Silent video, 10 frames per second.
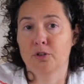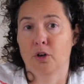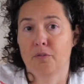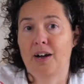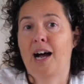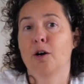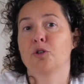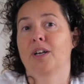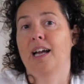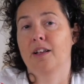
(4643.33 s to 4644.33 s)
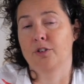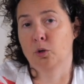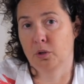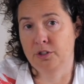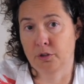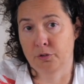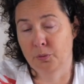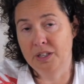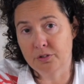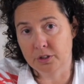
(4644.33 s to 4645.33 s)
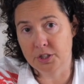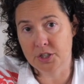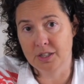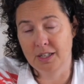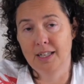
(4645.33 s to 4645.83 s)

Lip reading: of how to enhance the quality of your research,